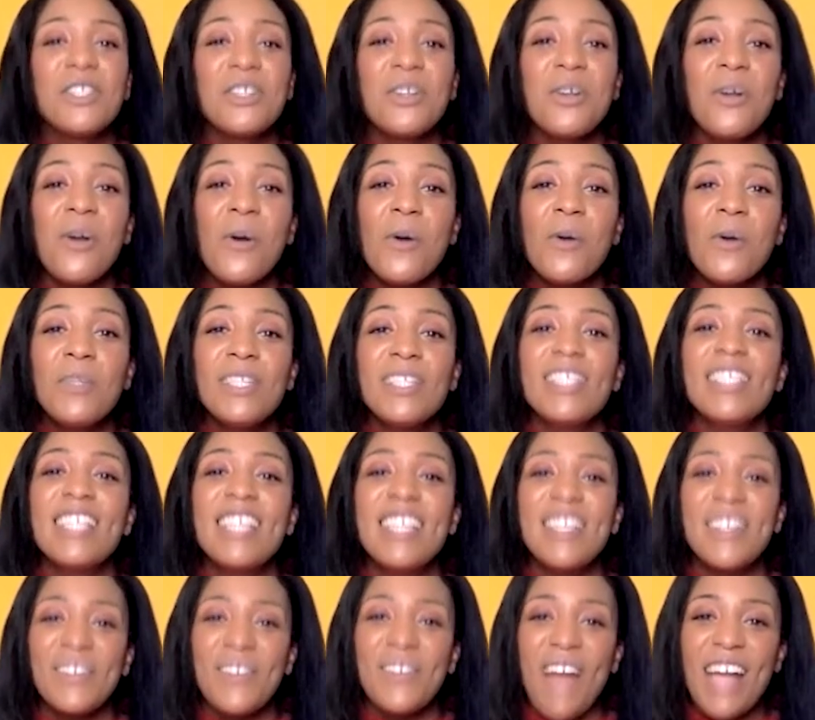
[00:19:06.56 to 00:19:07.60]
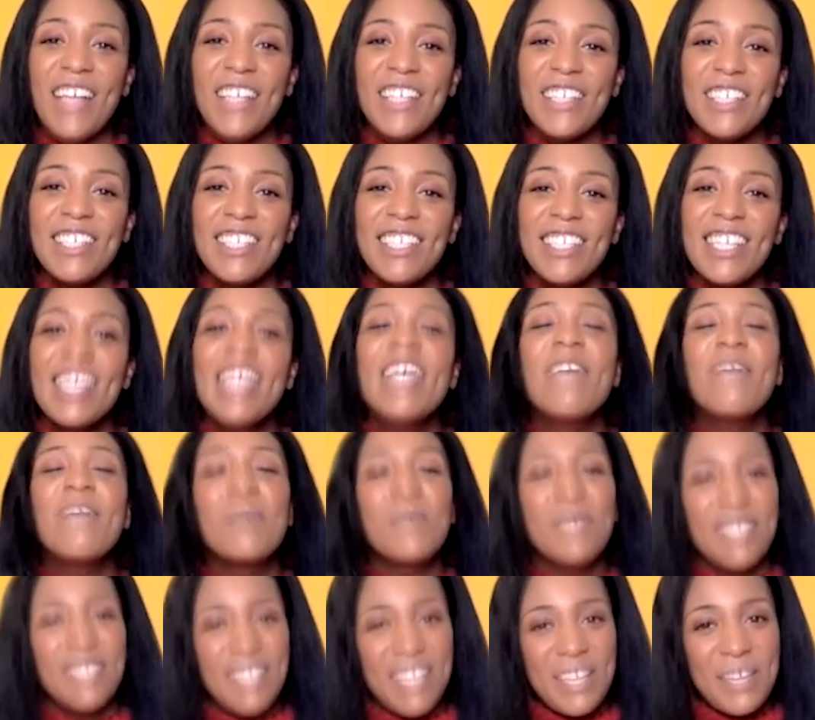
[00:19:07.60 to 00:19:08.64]
your host, Nina Rogers, and we'll
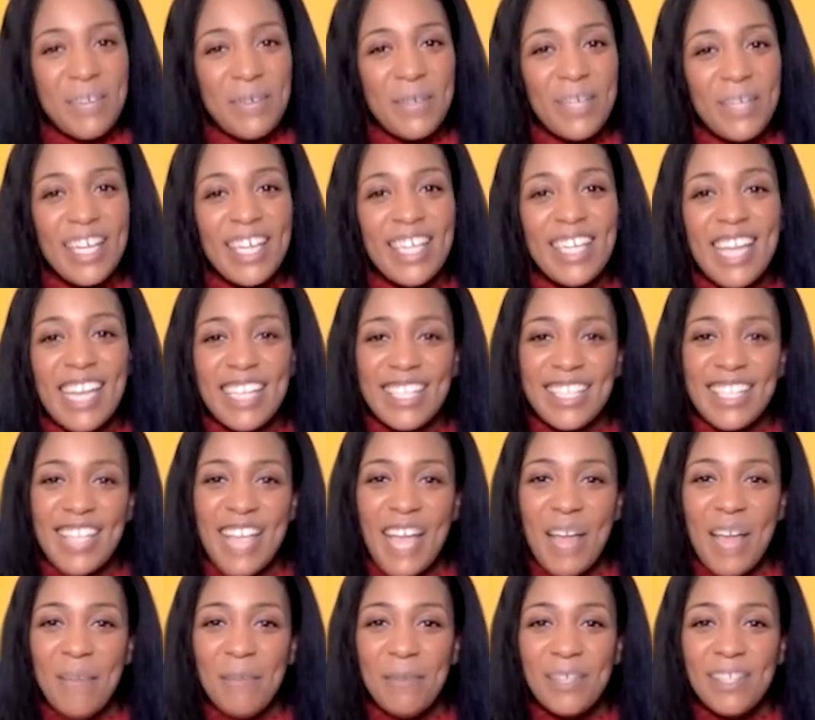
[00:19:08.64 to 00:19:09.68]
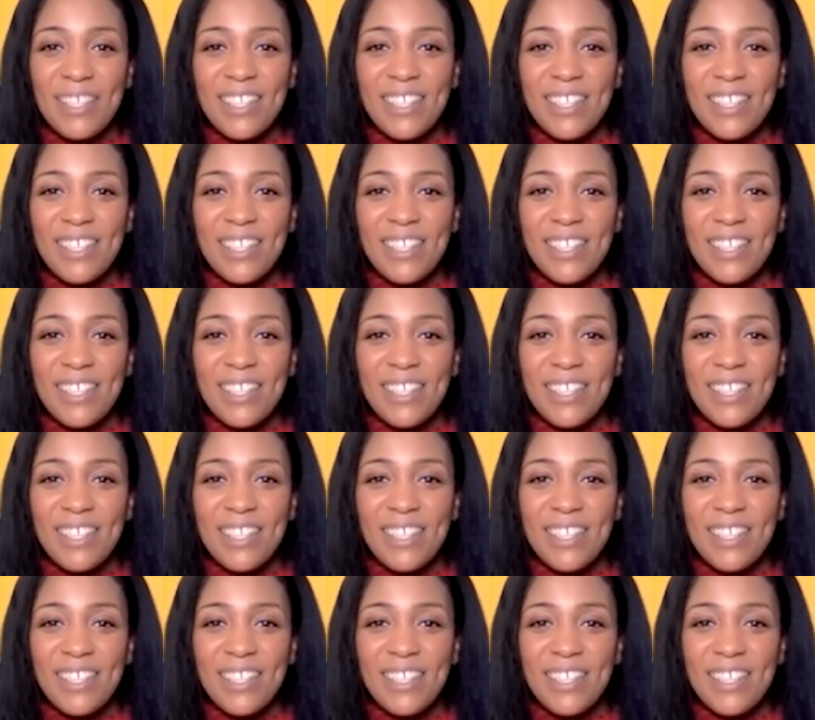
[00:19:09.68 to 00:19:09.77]
see you again next time.